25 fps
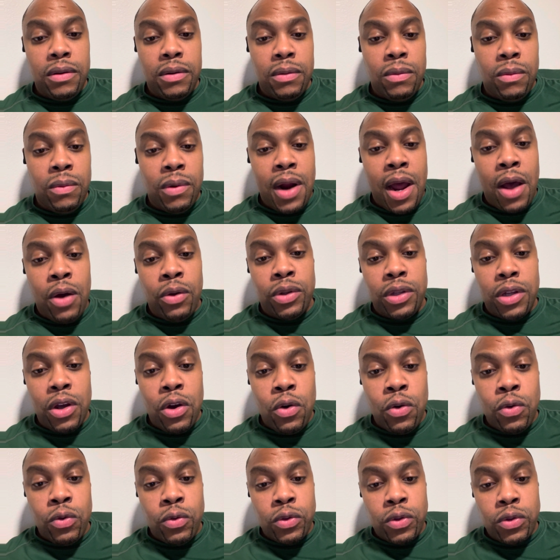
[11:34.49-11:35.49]
without
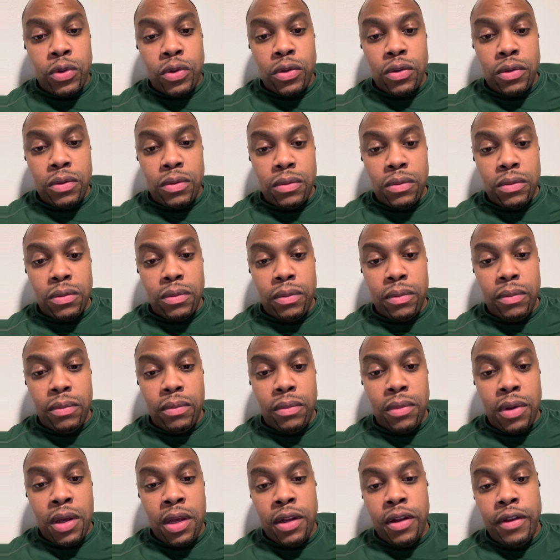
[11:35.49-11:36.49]
those
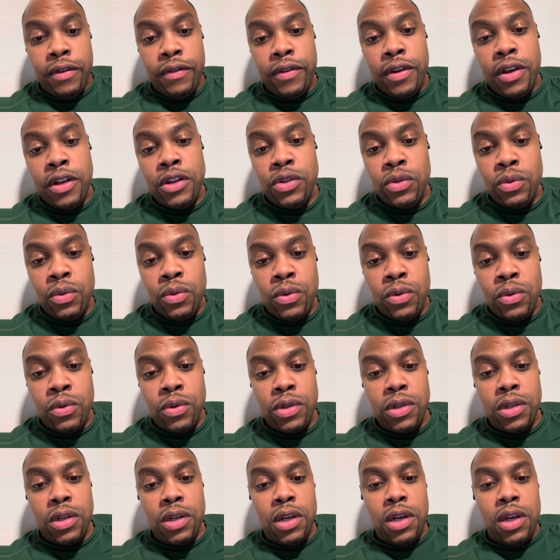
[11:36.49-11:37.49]
individuals,